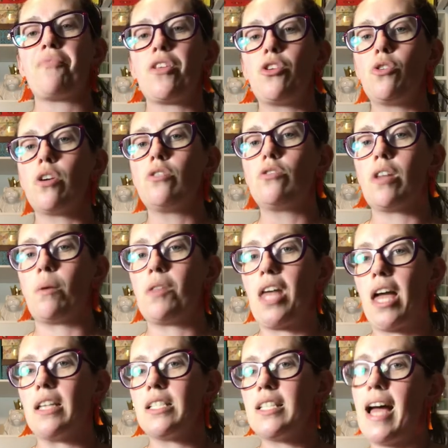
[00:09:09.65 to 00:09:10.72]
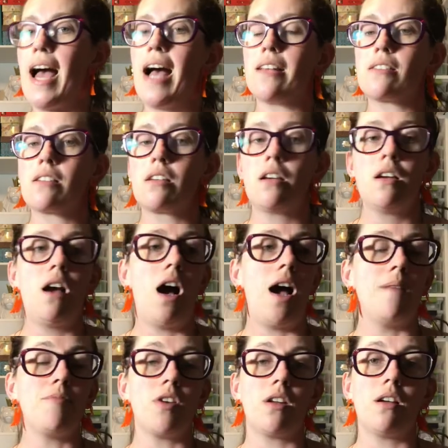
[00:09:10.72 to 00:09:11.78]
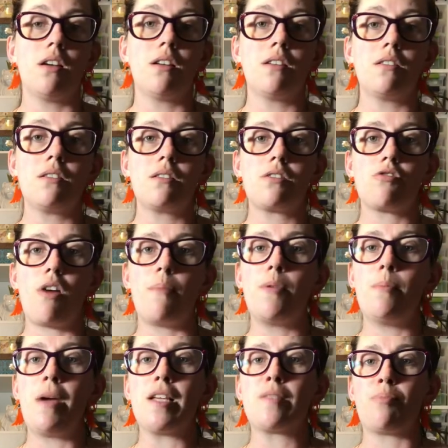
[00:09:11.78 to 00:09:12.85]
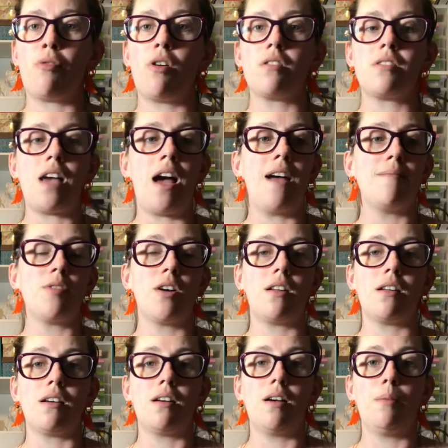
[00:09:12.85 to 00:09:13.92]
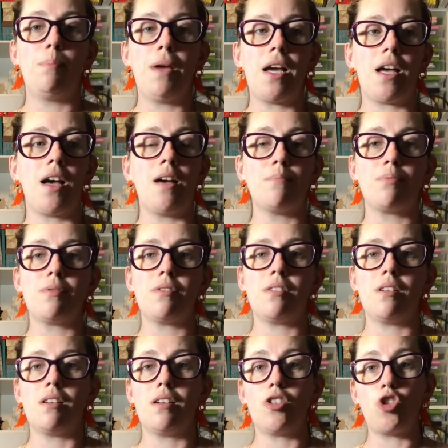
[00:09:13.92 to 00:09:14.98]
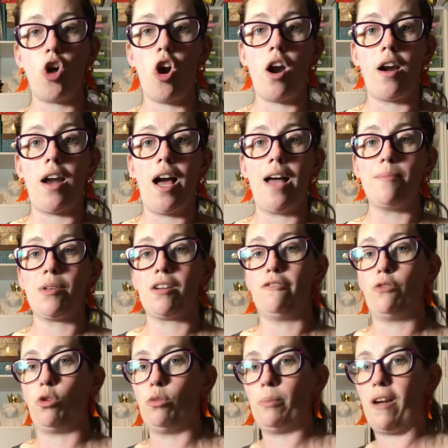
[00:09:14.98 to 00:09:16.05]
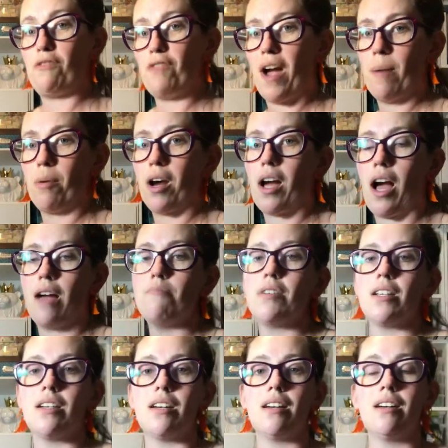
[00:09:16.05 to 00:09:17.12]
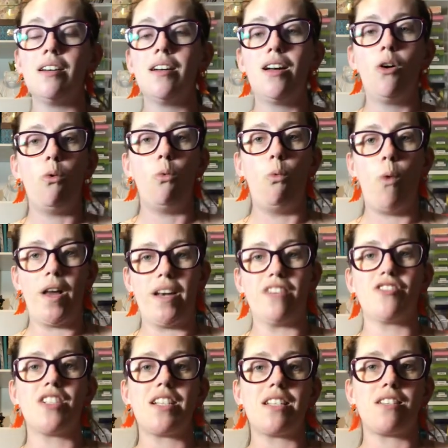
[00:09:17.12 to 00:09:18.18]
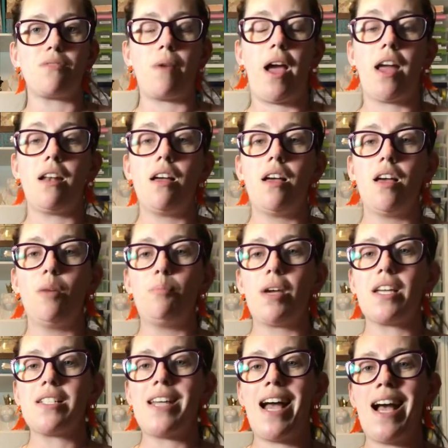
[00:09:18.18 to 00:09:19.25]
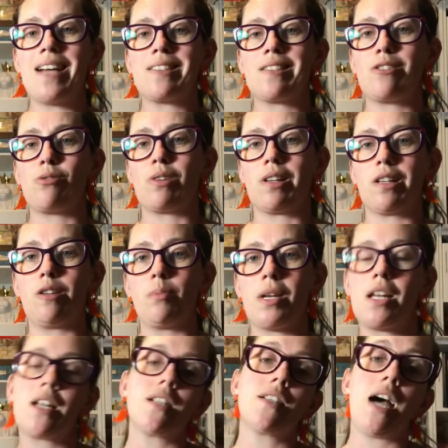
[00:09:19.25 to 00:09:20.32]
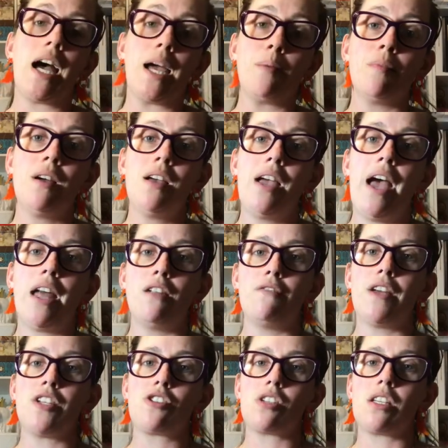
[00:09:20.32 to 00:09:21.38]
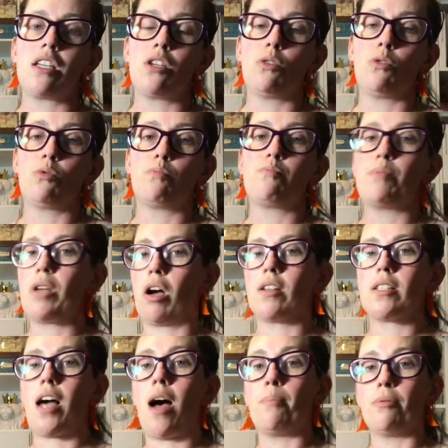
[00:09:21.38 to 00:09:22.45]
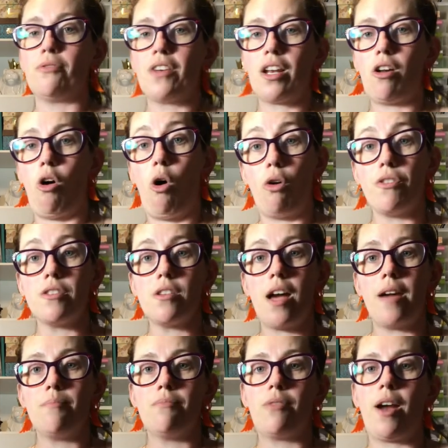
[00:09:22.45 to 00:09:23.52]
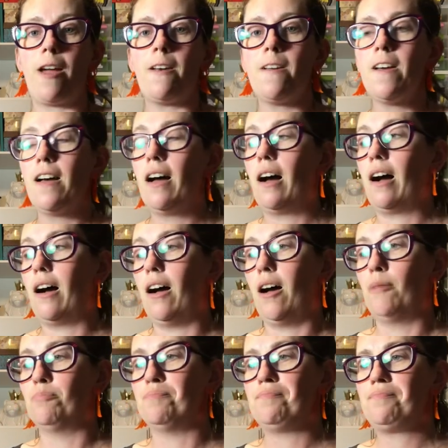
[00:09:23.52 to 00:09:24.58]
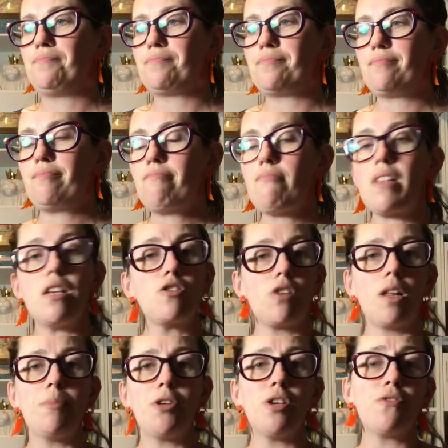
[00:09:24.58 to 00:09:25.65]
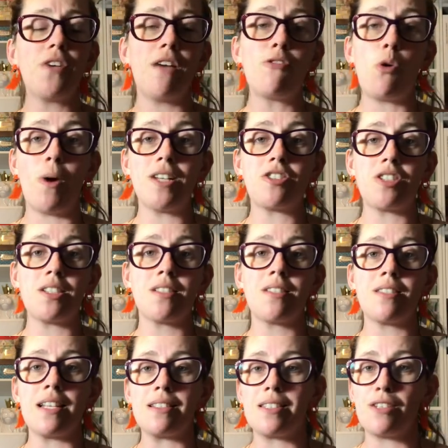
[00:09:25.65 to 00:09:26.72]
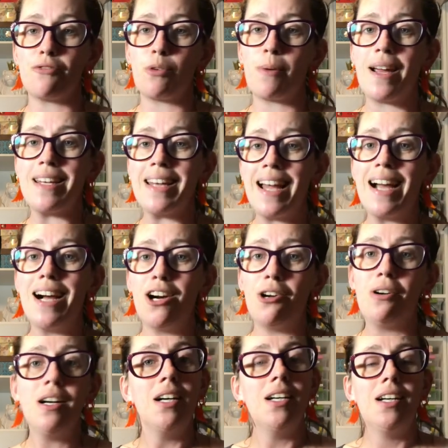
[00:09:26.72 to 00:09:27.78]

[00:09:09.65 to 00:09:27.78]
You can do that with any task. I'm going to scrub the baseboards. I'm going to pick up yarn. I'm going to fold my fabric. I'm going to whatever it is, right? Pick a task, do it a little bit at a time, and eventually you'll be on top of it all the time, right? So let me know if you have questions. That's it for right now.